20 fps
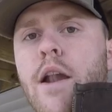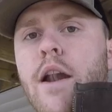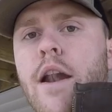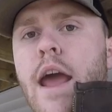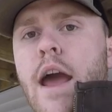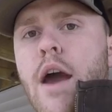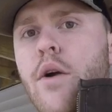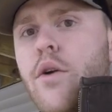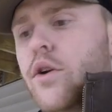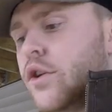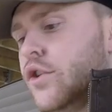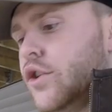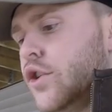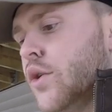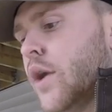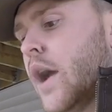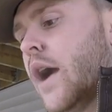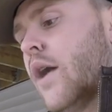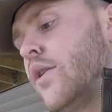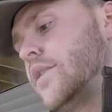an hour or 2
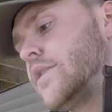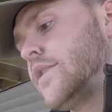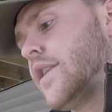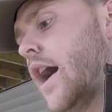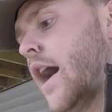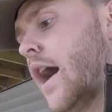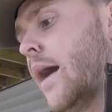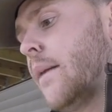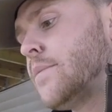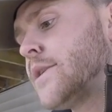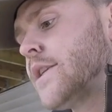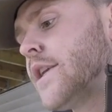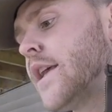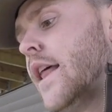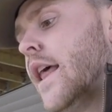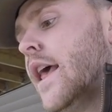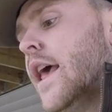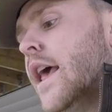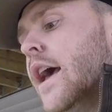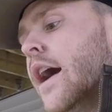hours tops.
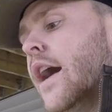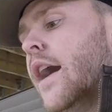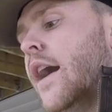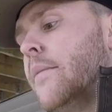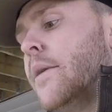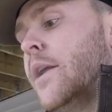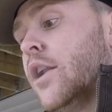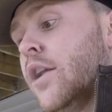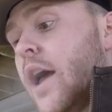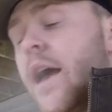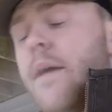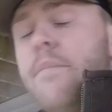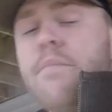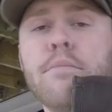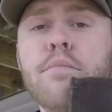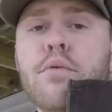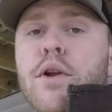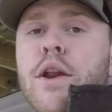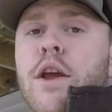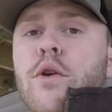It'll happen
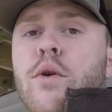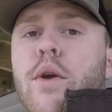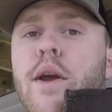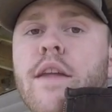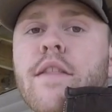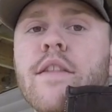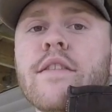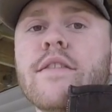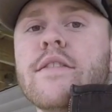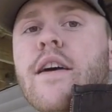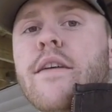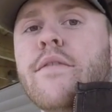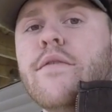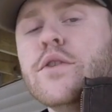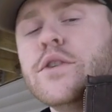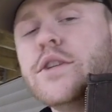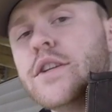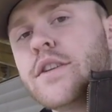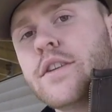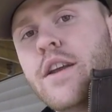pretty quick, and this stuff will
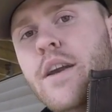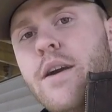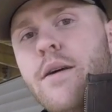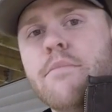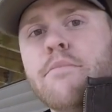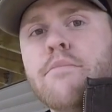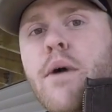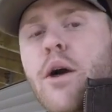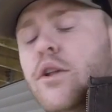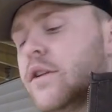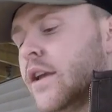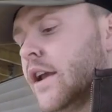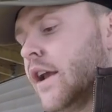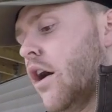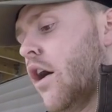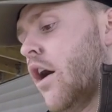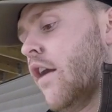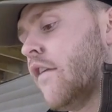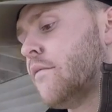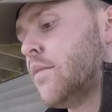just come melting
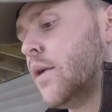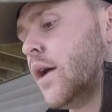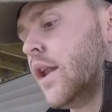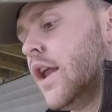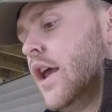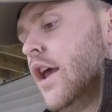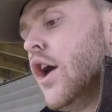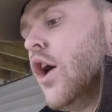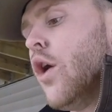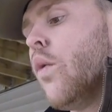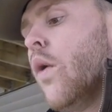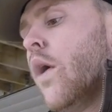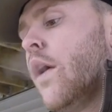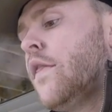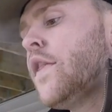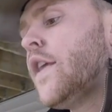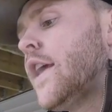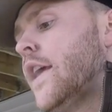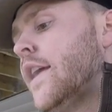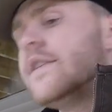off. But one
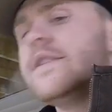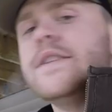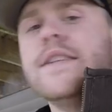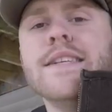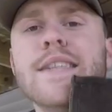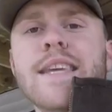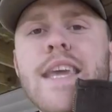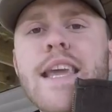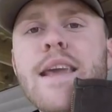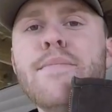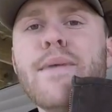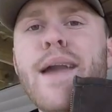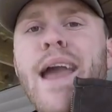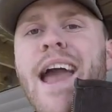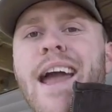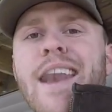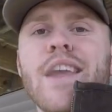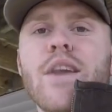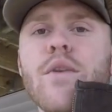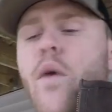thing is keep
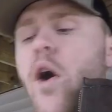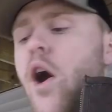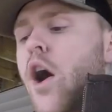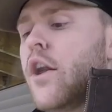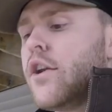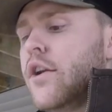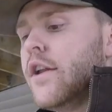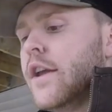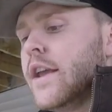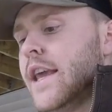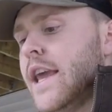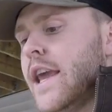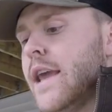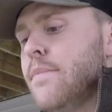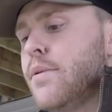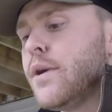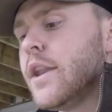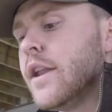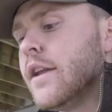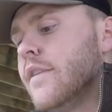adding water to
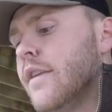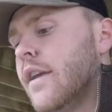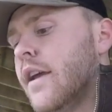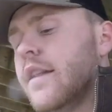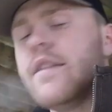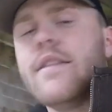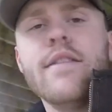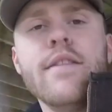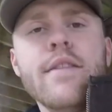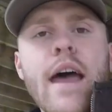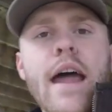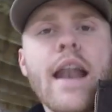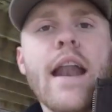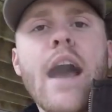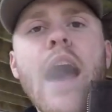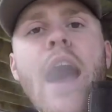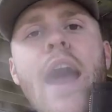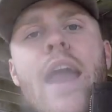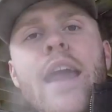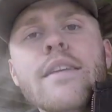keep it at that
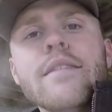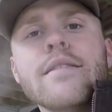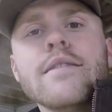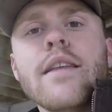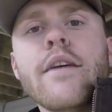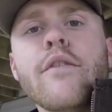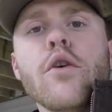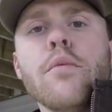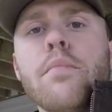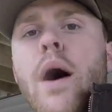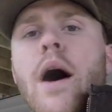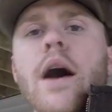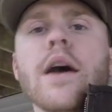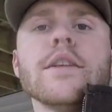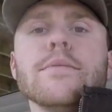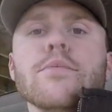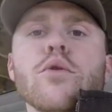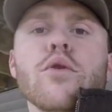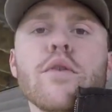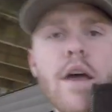highest level
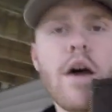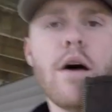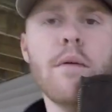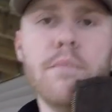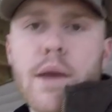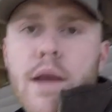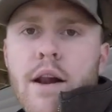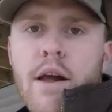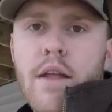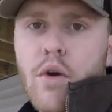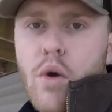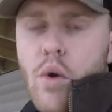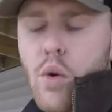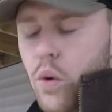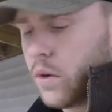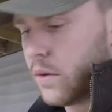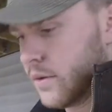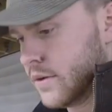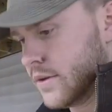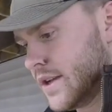possible without being on the
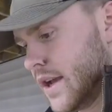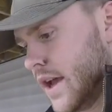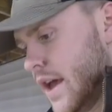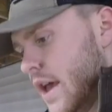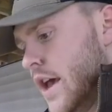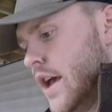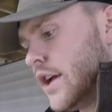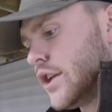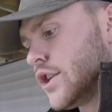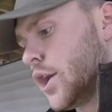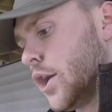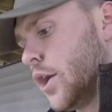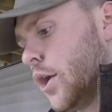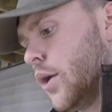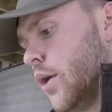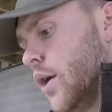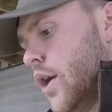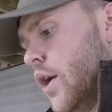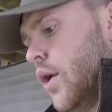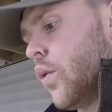horns.
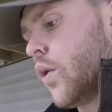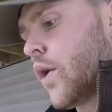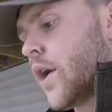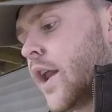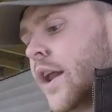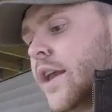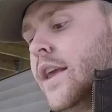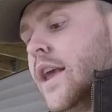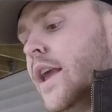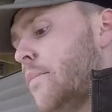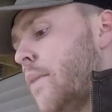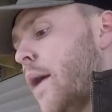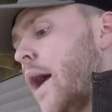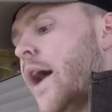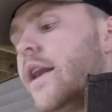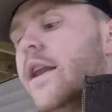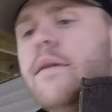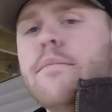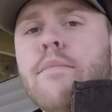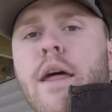So we're going to keep
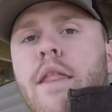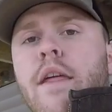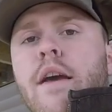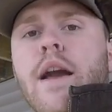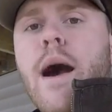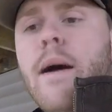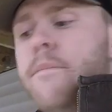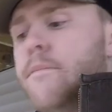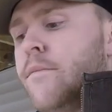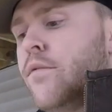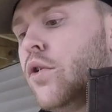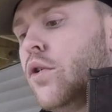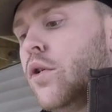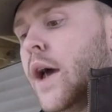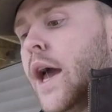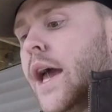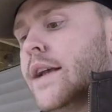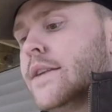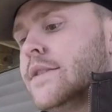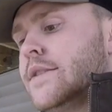adding it by the cupful
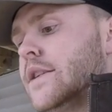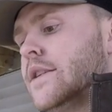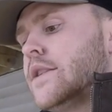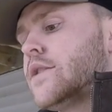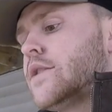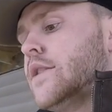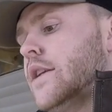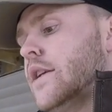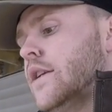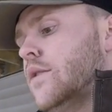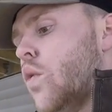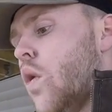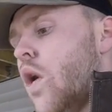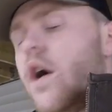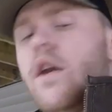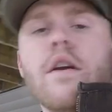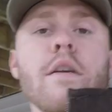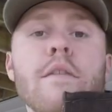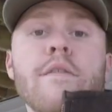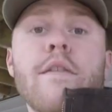as this
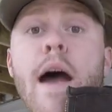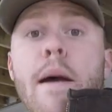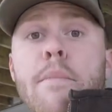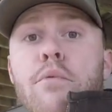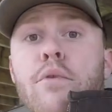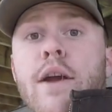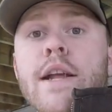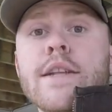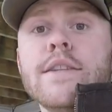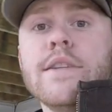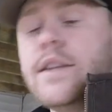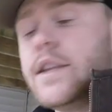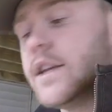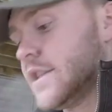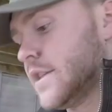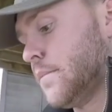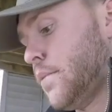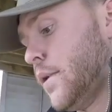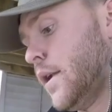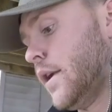water evaporates and
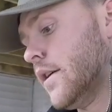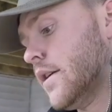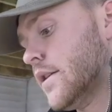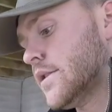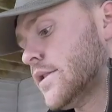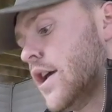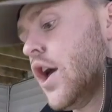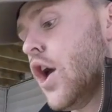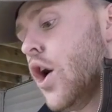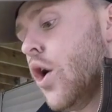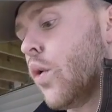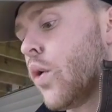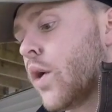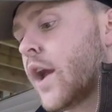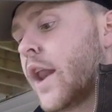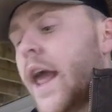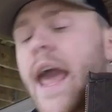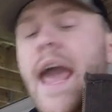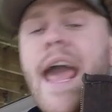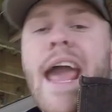disappears. We're
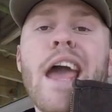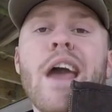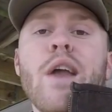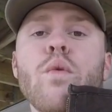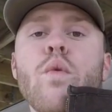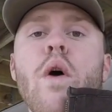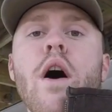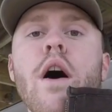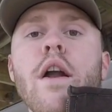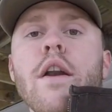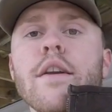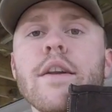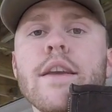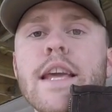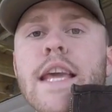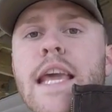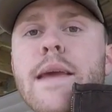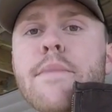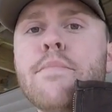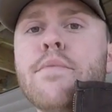going to add water,
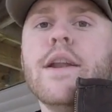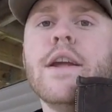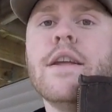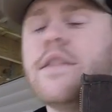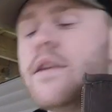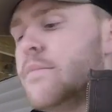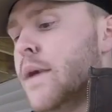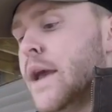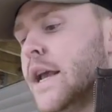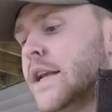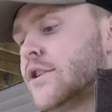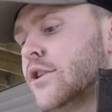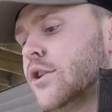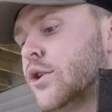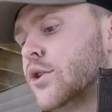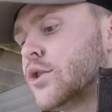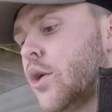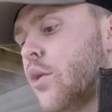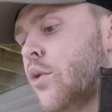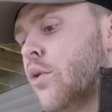keep it at the base of
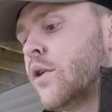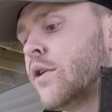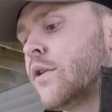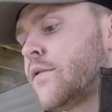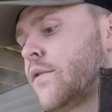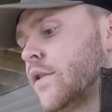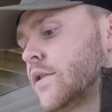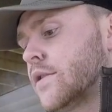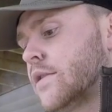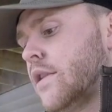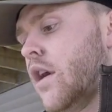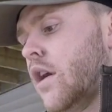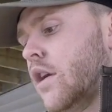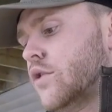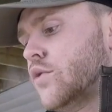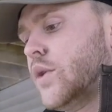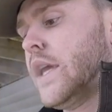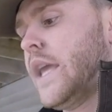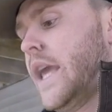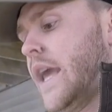those horns for as long
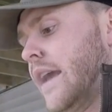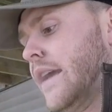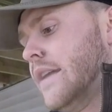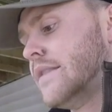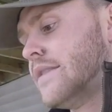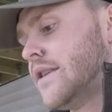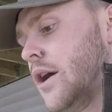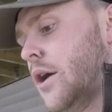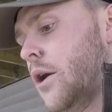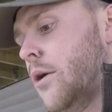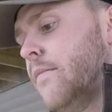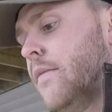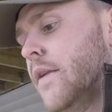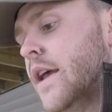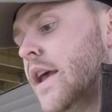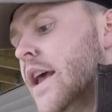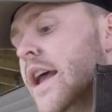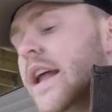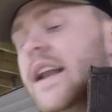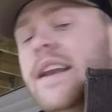as we can. So
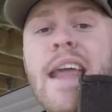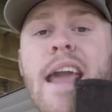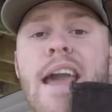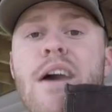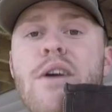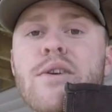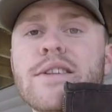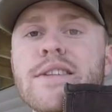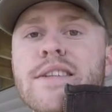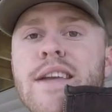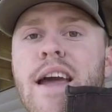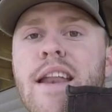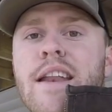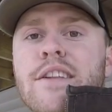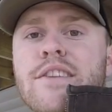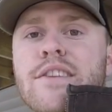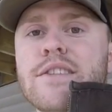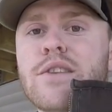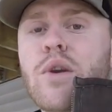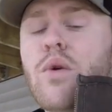now it's kind of
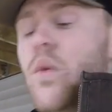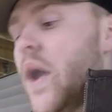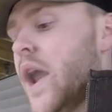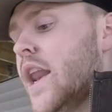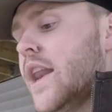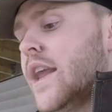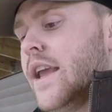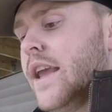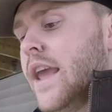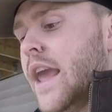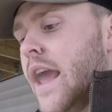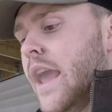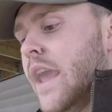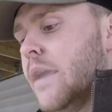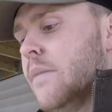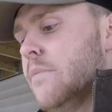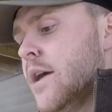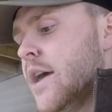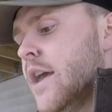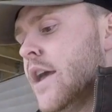just a waiting
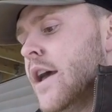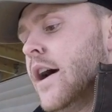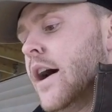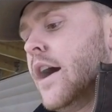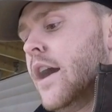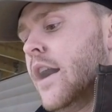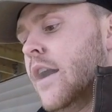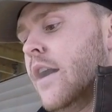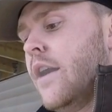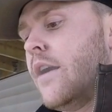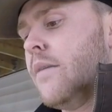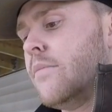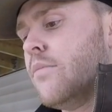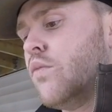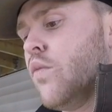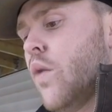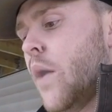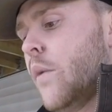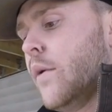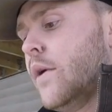game
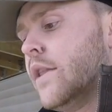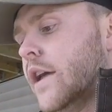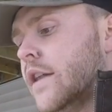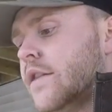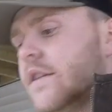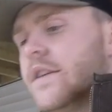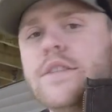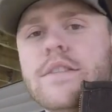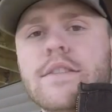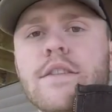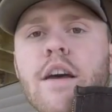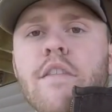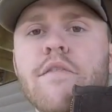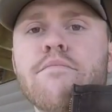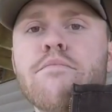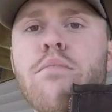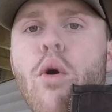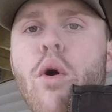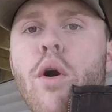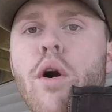while we let this stuff
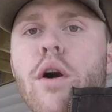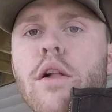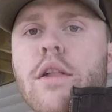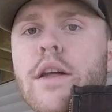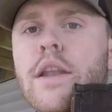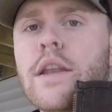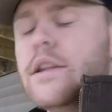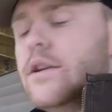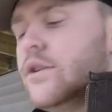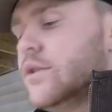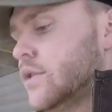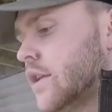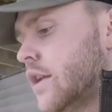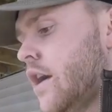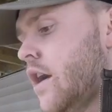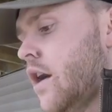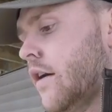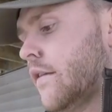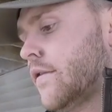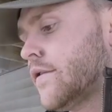boil and loosen
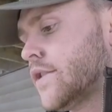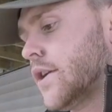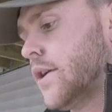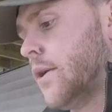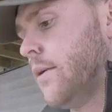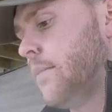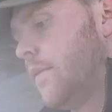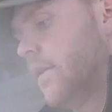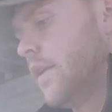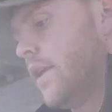off. So